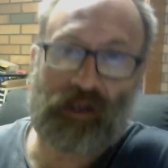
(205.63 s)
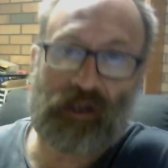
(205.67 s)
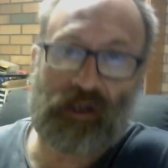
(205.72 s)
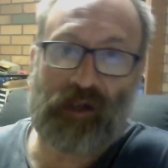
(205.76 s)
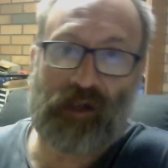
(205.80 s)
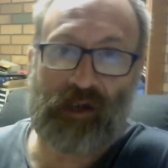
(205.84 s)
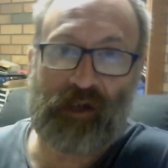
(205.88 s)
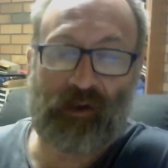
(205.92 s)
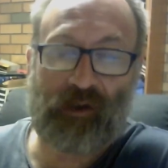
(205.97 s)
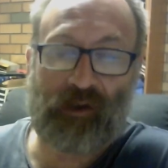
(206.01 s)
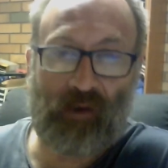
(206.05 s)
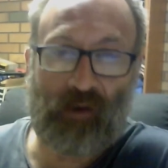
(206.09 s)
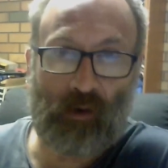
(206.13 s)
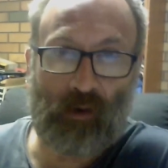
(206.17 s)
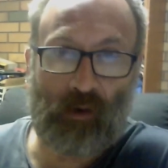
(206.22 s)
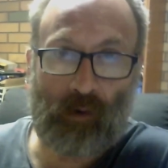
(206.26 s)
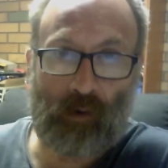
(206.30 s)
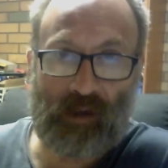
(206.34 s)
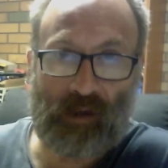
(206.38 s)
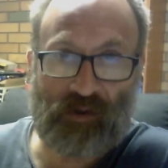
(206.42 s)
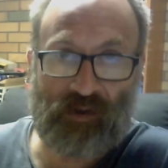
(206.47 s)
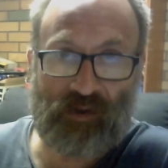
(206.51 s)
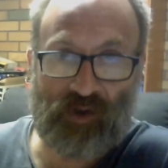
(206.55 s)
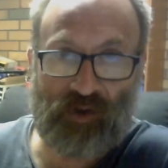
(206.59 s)
need to
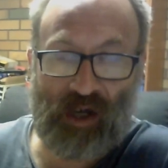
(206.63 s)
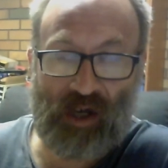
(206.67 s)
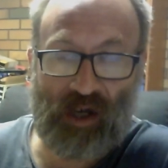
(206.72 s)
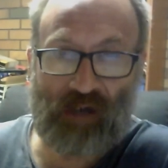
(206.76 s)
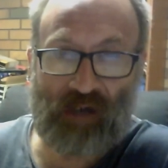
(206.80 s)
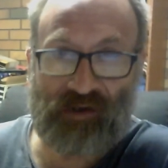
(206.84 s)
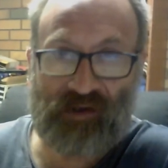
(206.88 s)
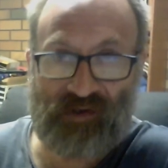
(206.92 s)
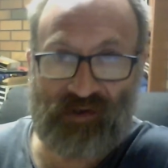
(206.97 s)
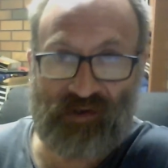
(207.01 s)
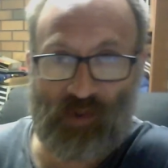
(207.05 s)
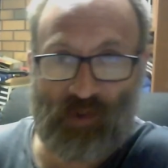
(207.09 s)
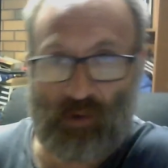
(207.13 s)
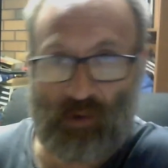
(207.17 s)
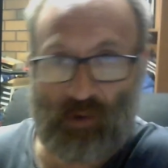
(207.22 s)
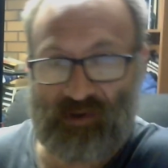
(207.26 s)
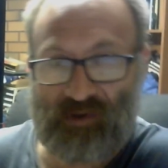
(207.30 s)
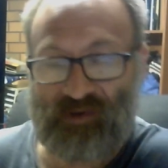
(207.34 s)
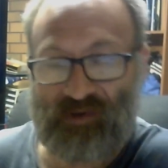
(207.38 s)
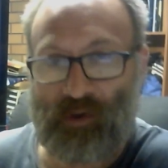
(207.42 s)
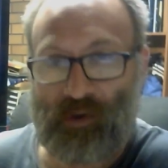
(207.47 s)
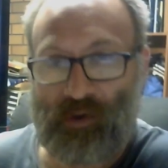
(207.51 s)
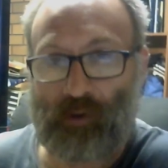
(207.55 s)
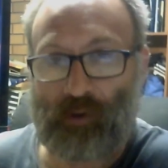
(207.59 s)
do is change the
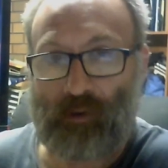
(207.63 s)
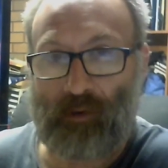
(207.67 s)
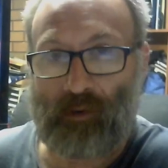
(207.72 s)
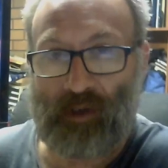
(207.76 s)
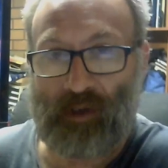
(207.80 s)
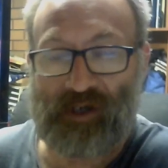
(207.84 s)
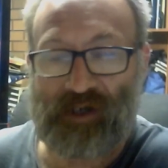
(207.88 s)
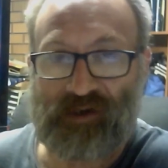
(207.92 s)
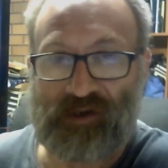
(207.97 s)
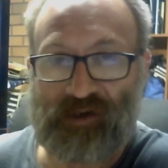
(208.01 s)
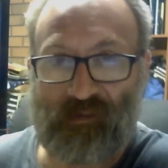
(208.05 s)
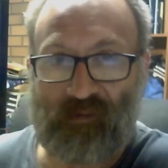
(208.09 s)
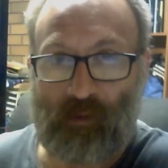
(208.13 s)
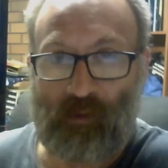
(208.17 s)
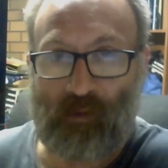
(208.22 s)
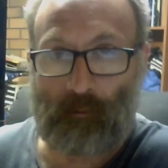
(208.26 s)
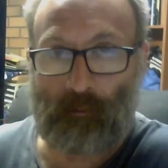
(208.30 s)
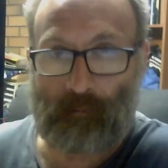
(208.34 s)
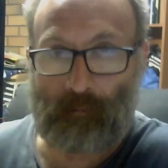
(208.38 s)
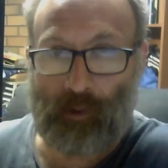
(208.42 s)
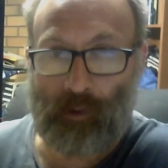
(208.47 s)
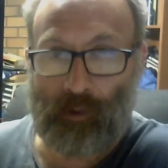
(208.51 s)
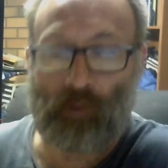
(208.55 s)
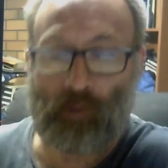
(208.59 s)
sources.list from
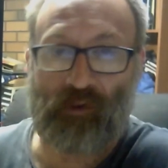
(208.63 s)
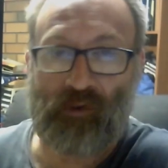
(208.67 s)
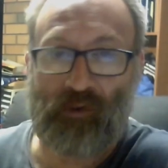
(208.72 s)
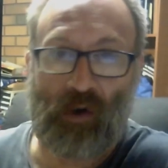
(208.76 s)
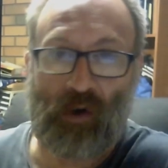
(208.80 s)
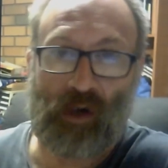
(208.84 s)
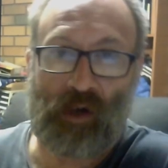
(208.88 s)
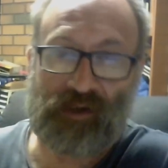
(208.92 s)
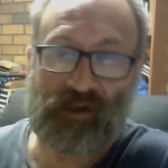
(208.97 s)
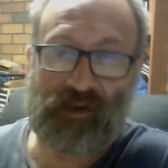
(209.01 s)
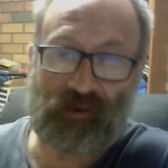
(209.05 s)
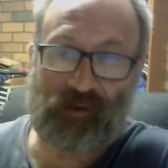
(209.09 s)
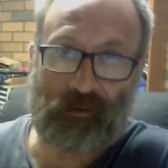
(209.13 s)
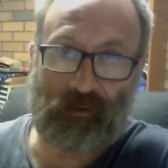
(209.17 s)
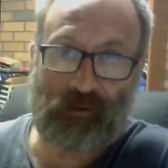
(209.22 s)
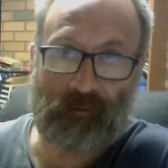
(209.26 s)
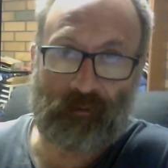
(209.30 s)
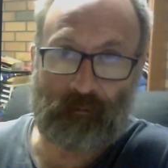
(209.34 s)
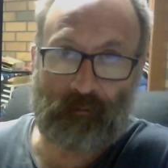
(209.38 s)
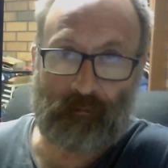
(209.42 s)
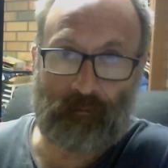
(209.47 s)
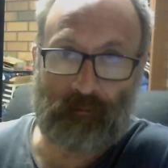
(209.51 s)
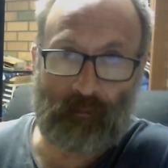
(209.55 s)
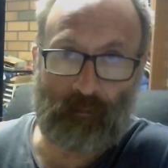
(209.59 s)
bullseye
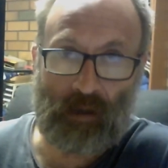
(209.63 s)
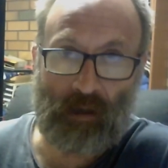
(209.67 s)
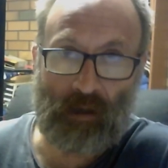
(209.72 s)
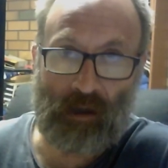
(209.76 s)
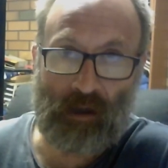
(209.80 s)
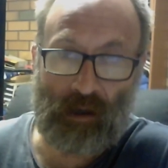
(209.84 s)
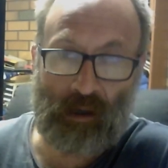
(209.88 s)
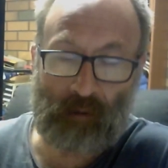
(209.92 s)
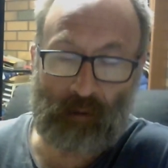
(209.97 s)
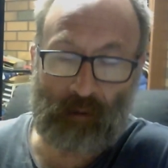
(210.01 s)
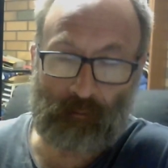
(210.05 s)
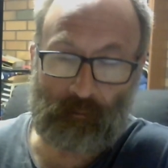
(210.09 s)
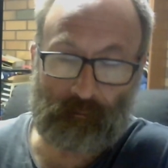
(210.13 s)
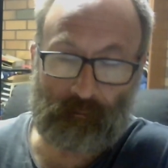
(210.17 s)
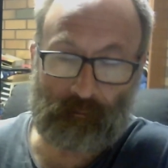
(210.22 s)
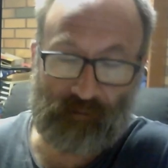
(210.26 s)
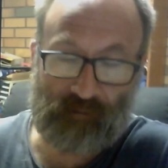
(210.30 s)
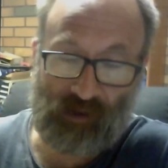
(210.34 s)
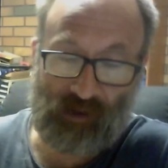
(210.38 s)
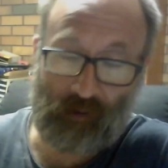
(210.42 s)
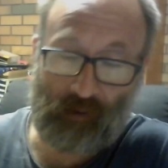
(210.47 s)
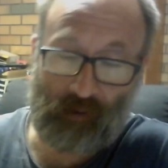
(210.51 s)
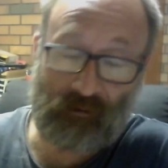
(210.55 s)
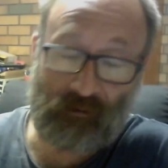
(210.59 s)
to,
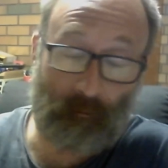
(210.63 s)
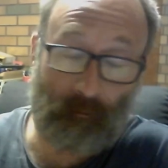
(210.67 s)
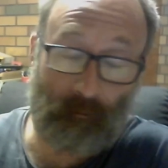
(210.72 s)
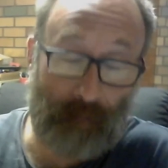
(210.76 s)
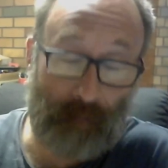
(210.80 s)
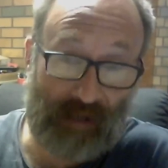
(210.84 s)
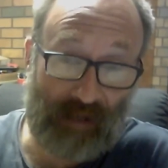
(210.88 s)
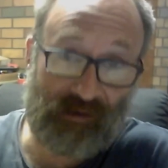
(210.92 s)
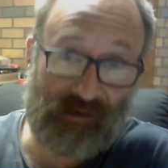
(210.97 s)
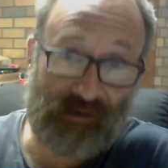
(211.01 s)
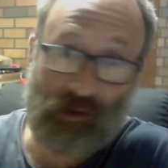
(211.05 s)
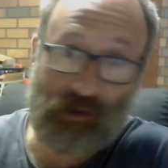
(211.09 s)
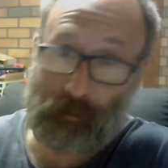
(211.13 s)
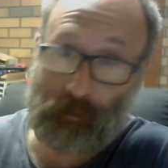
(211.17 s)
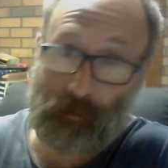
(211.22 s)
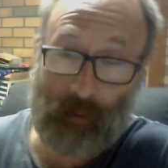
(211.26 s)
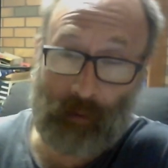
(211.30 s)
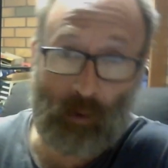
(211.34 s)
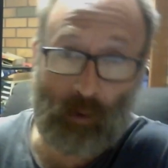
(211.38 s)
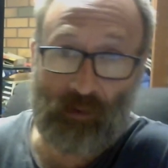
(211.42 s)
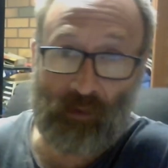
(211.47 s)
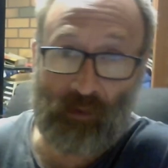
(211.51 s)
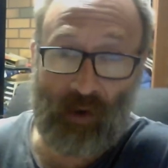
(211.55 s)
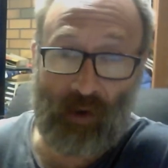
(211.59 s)
from buster to
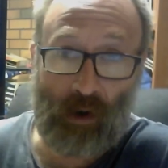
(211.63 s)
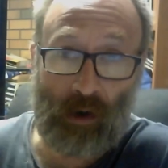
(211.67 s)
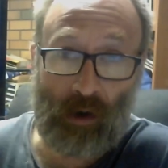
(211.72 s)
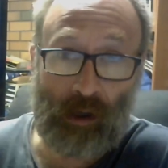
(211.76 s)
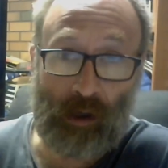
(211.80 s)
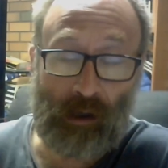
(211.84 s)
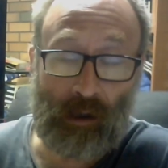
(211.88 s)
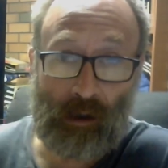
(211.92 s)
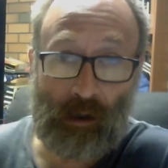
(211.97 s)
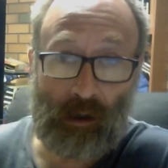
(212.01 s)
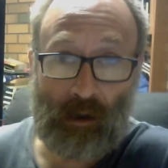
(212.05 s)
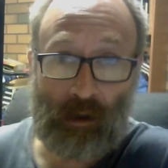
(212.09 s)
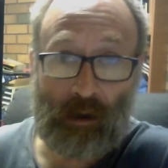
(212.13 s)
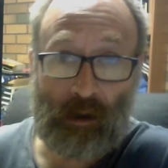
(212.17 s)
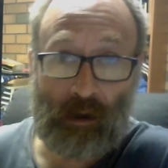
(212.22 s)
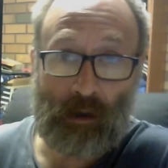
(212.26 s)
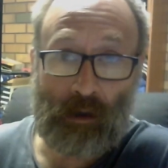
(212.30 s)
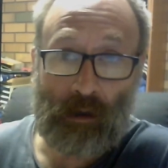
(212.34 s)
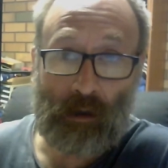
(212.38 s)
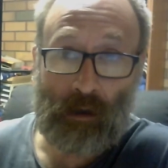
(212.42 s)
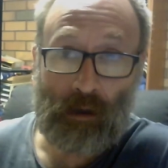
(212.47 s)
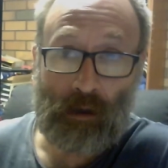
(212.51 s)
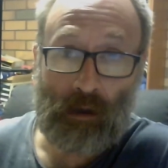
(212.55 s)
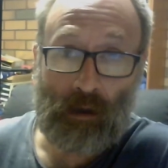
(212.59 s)
bullseye.
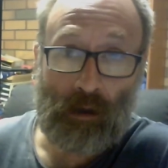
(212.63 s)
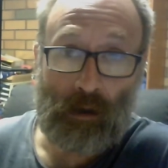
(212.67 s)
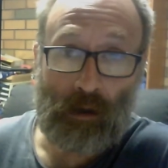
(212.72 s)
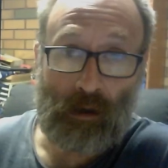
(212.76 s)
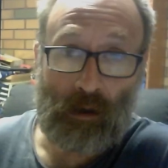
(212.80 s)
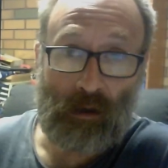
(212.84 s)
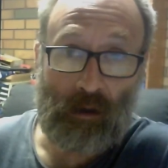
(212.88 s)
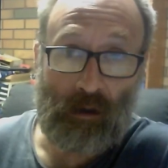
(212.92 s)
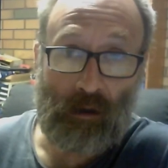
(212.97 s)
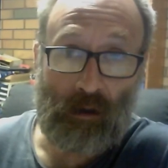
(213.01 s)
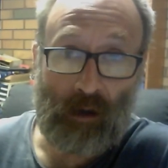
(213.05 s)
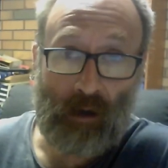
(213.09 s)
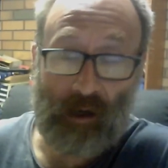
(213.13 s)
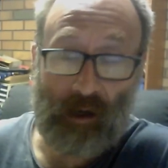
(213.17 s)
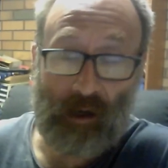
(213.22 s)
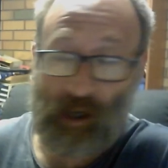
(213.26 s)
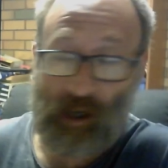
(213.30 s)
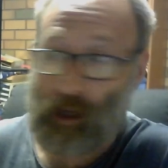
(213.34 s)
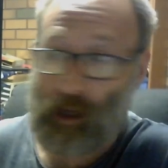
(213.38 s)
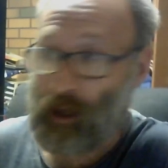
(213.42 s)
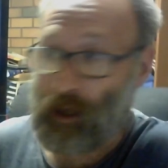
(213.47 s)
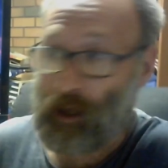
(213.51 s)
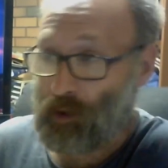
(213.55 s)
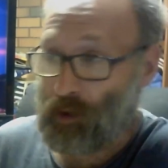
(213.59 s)

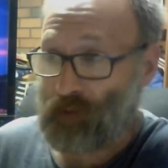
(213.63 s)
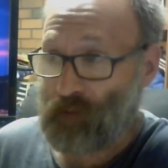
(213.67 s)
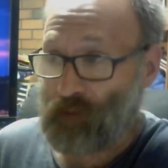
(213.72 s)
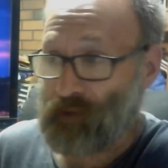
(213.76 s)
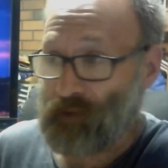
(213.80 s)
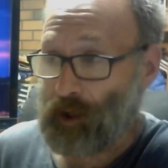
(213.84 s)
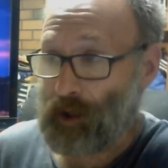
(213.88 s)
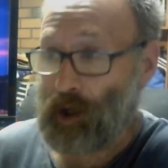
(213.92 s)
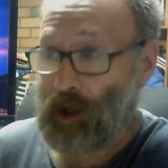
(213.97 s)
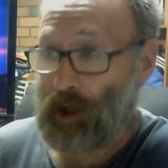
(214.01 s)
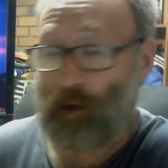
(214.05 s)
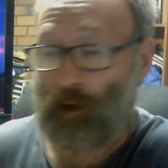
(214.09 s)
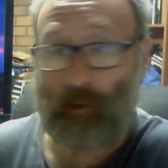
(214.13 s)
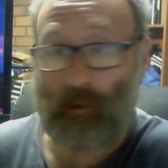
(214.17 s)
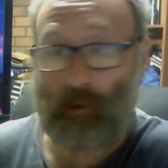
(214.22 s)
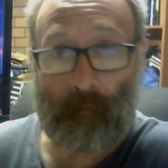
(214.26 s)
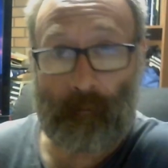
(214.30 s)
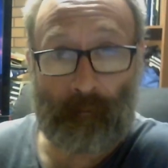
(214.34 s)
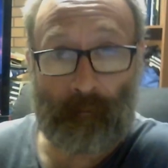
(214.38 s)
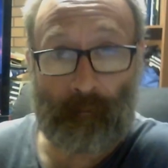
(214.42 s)
Okay, and off I go.